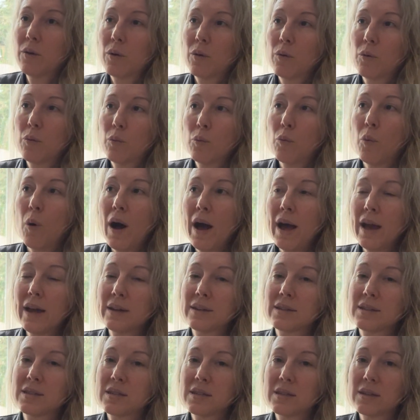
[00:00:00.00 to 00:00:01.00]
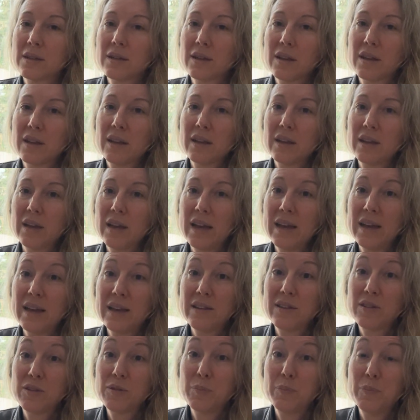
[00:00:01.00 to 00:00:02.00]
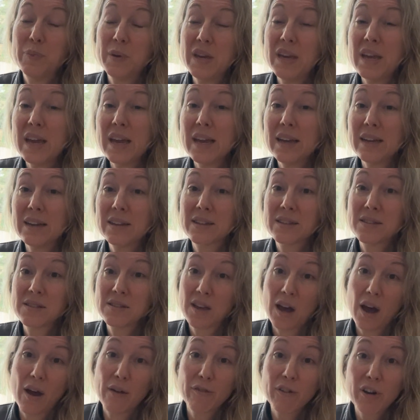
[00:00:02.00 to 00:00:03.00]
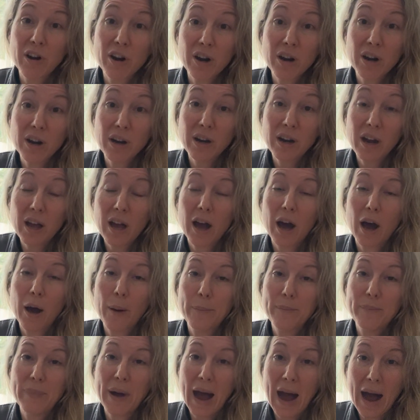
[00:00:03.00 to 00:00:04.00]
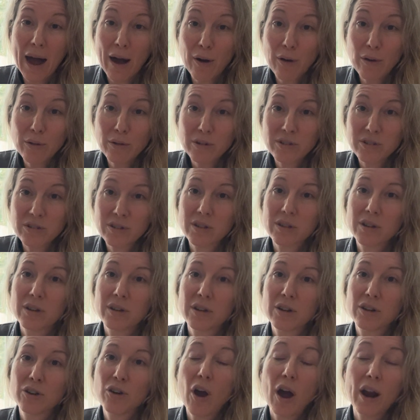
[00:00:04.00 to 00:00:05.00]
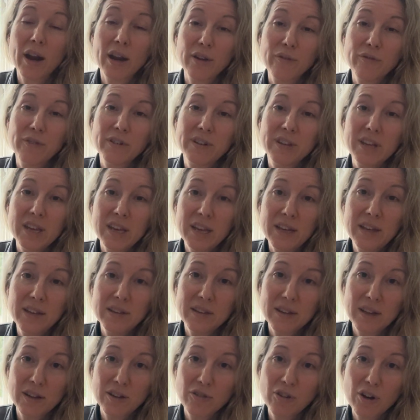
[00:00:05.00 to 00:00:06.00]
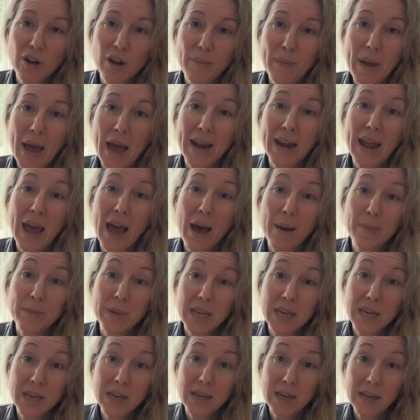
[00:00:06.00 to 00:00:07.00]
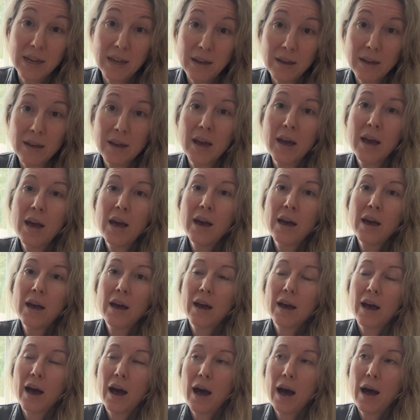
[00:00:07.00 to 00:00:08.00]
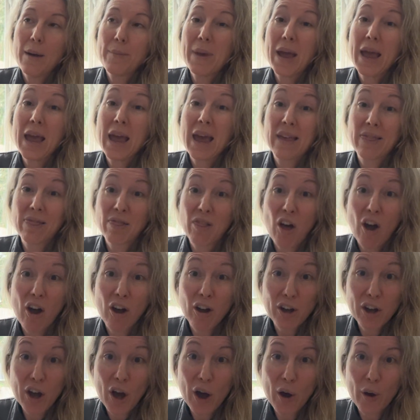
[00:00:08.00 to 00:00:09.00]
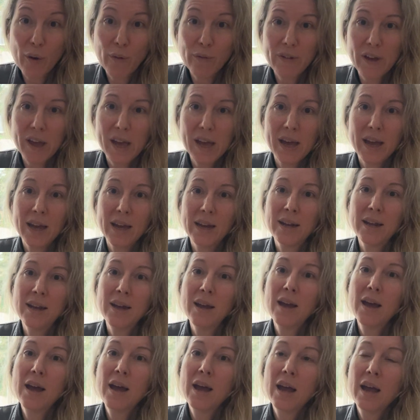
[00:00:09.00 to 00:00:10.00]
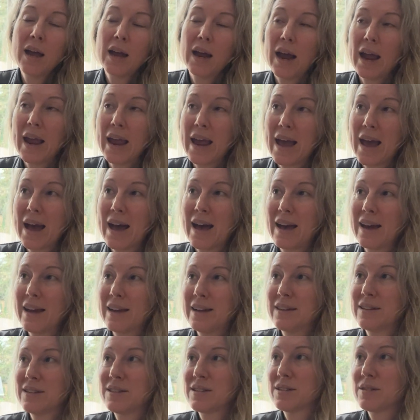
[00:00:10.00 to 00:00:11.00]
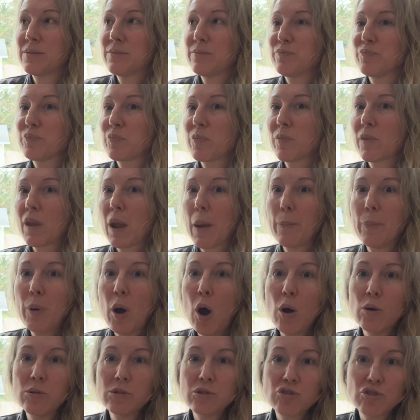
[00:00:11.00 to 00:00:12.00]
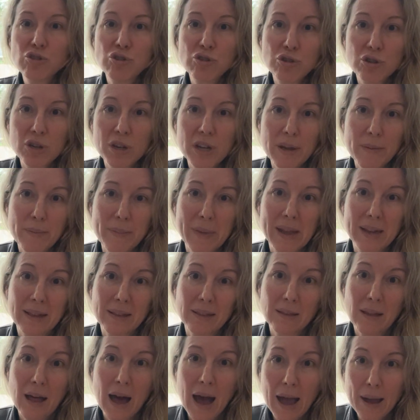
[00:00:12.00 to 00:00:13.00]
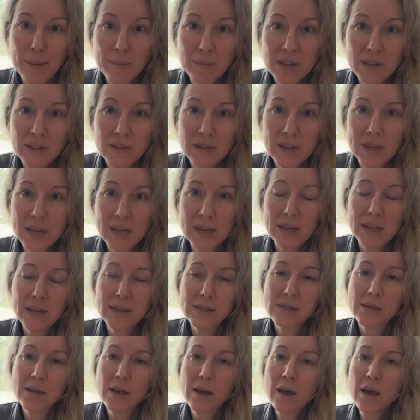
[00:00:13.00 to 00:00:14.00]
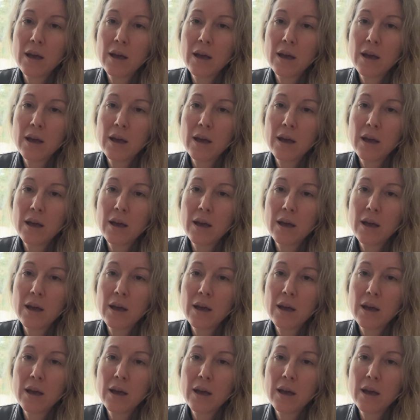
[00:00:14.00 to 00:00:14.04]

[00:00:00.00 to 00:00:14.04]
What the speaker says: what is being discovered about chronic fatigue syndrome and ME and long COVID and post-treatment Lyme disease,